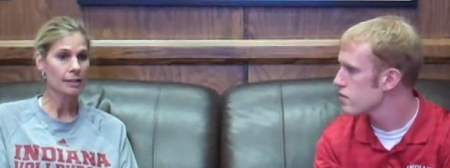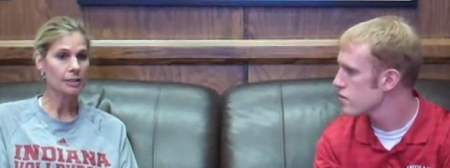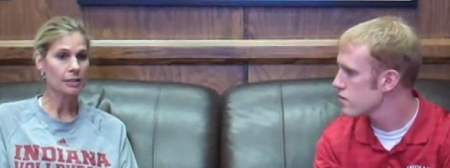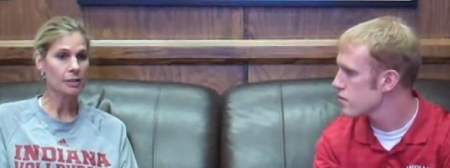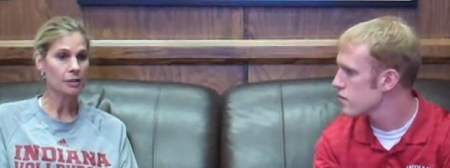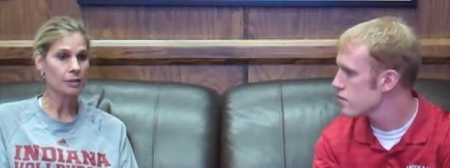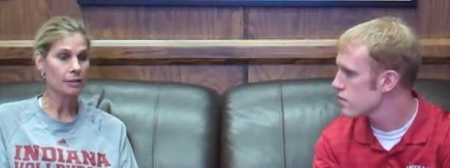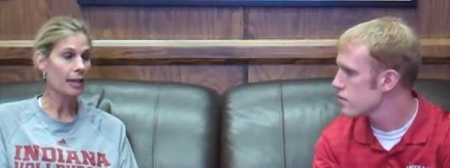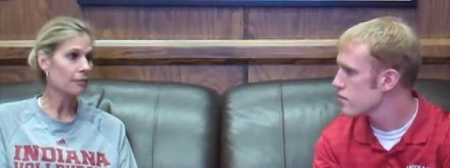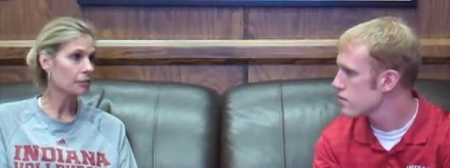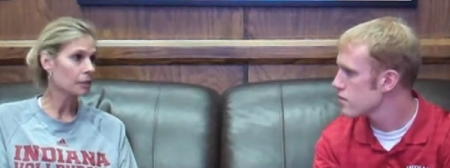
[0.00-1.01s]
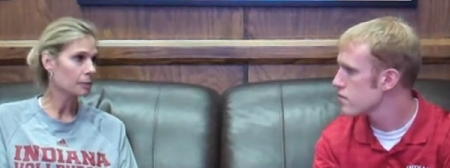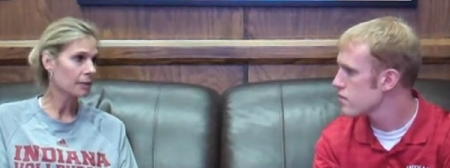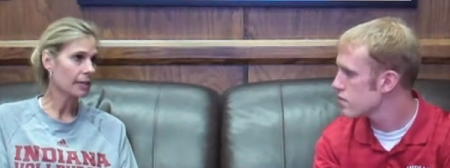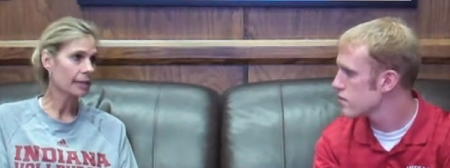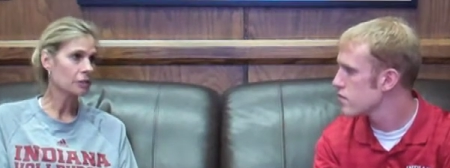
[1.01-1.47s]
Speaker 1: you know, the level of
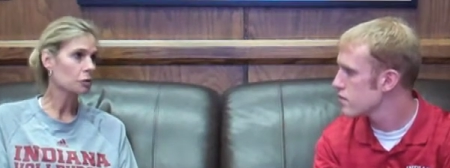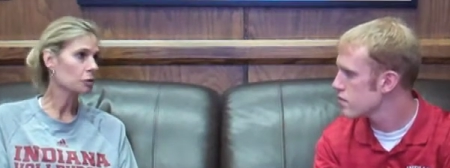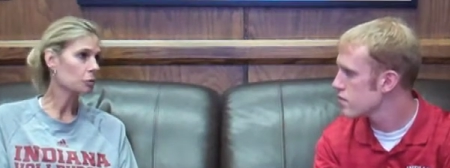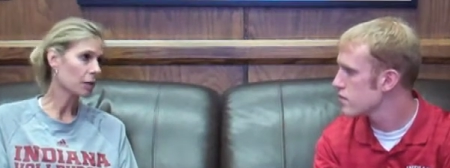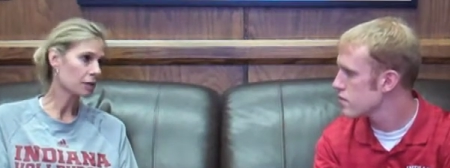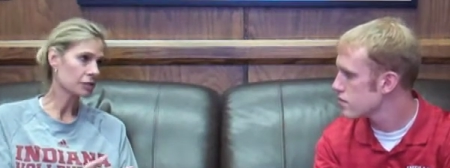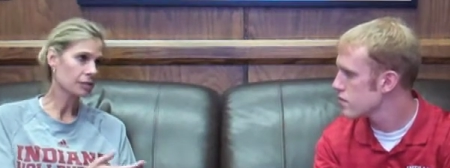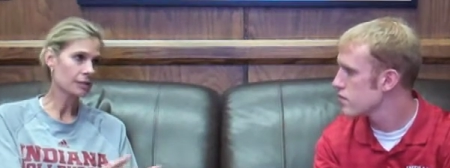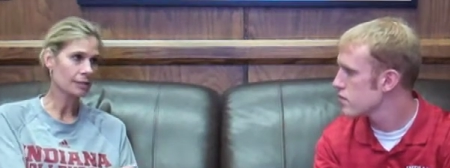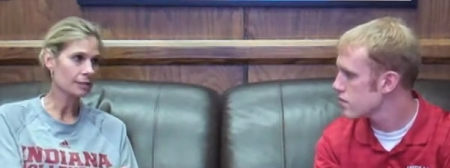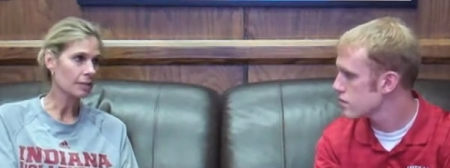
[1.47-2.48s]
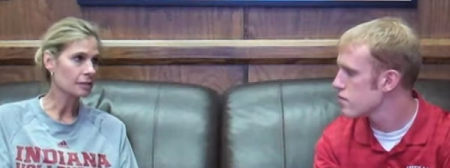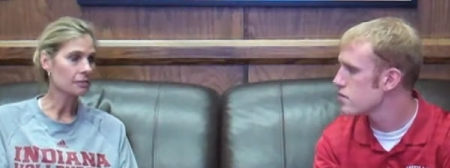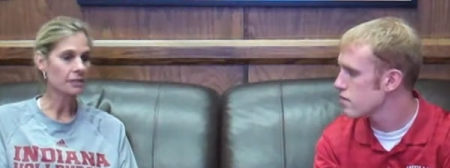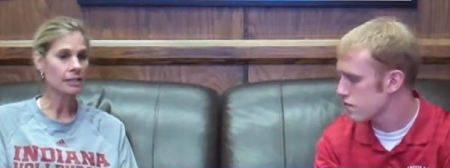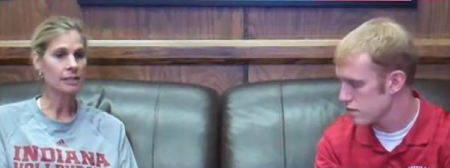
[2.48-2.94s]
play, a George Washington that's
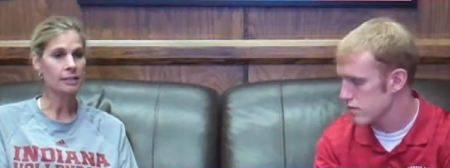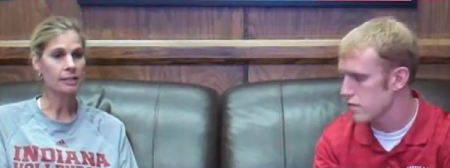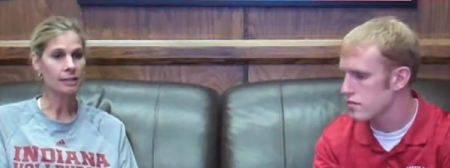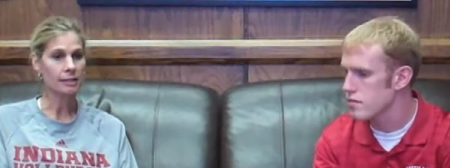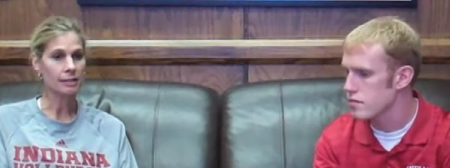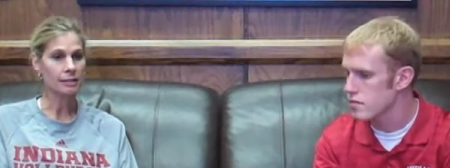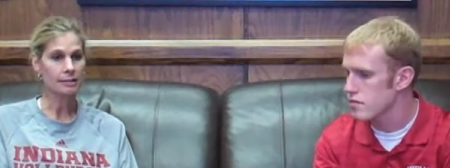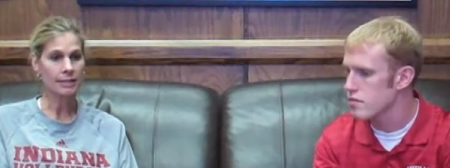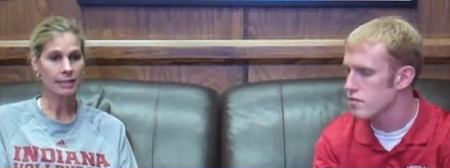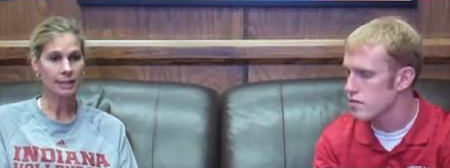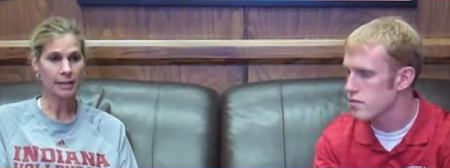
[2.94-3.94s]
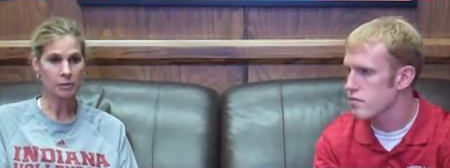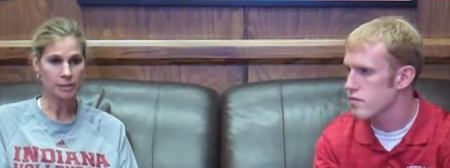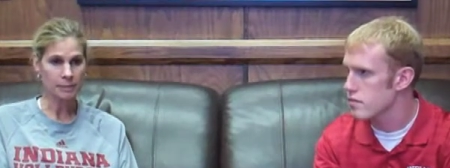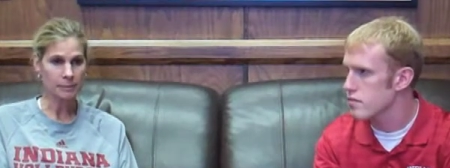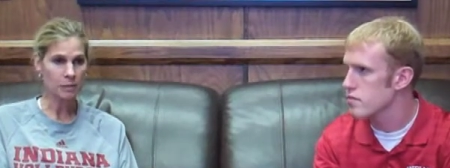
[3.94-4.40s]
undefeated and a San Diego
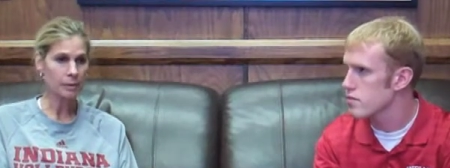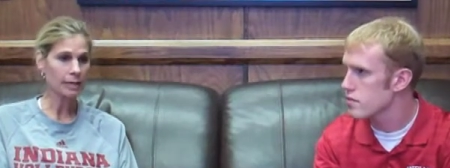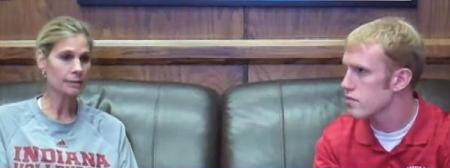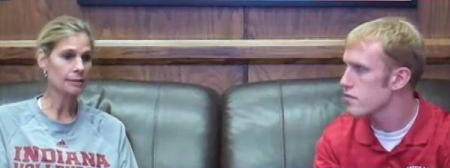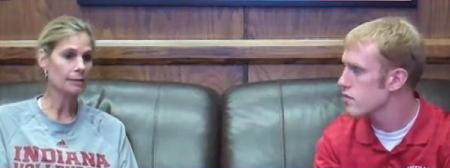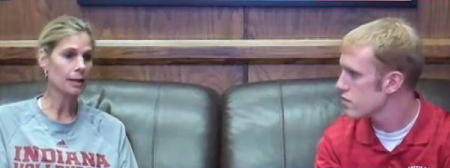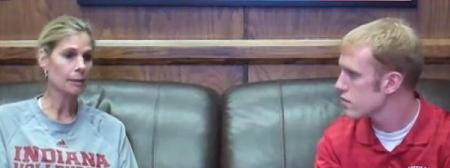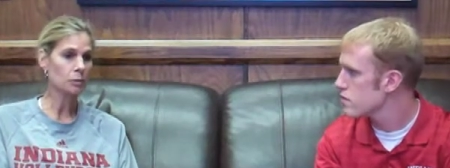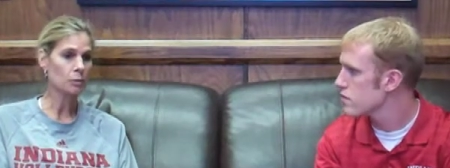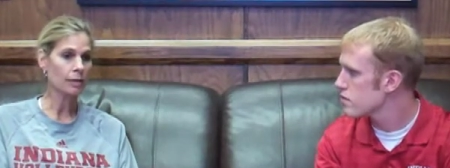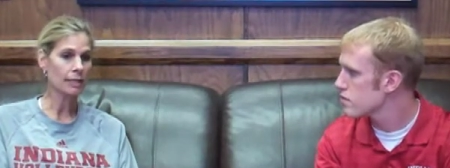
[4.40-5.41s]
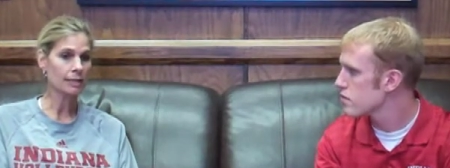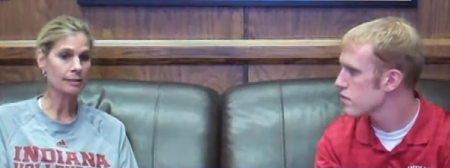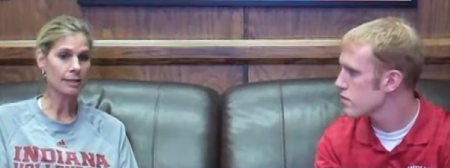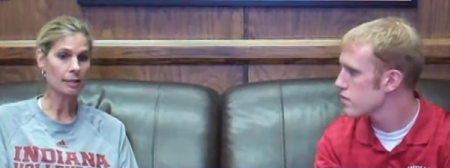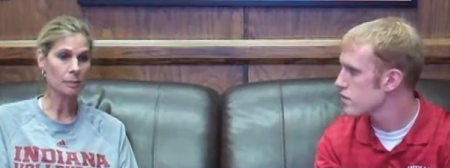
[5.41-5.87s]
team that's ranked in the top 20
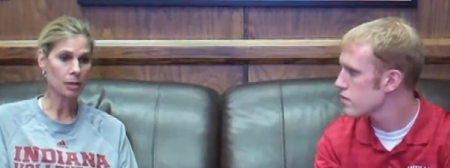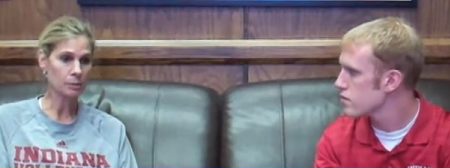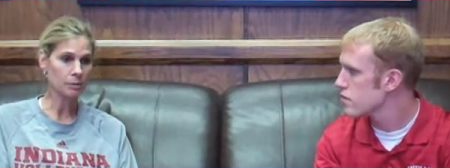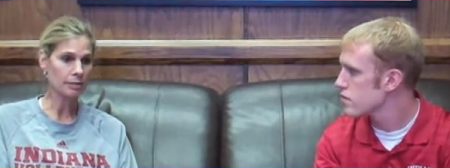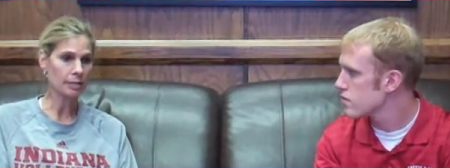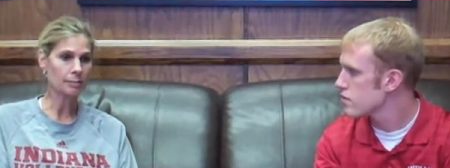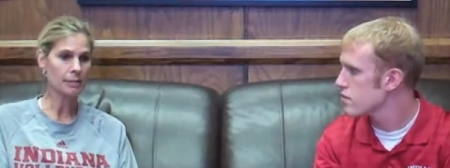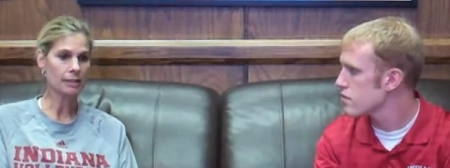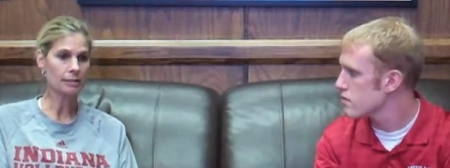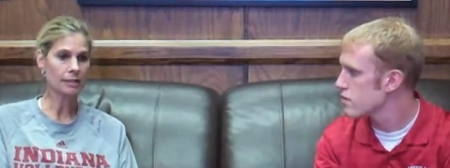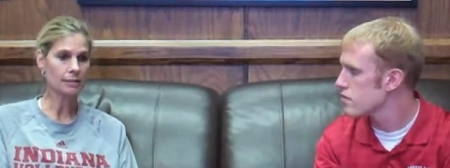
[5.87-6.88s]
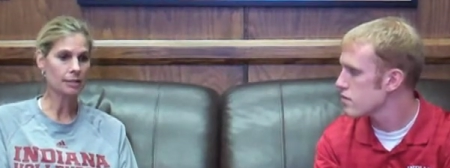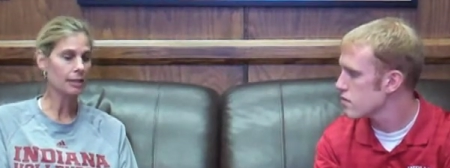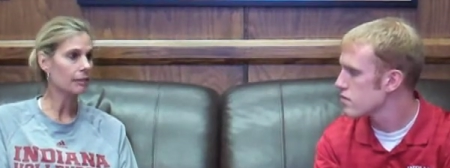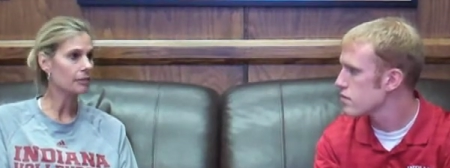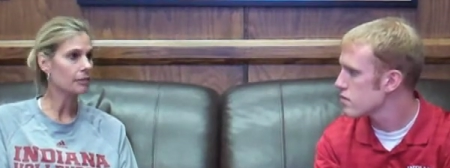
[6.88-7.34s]
and a Santa Barbara team that is
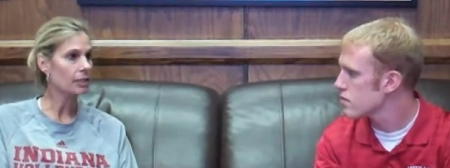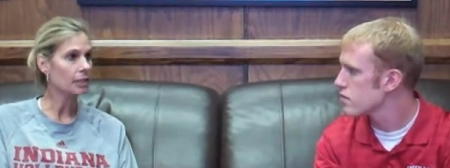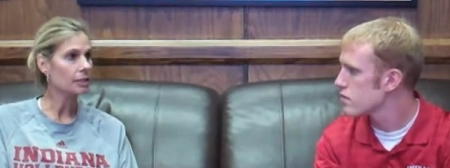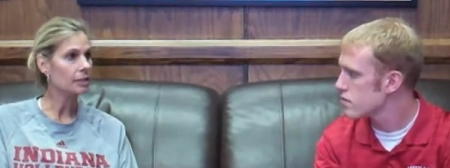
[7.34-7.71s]
going to have a very good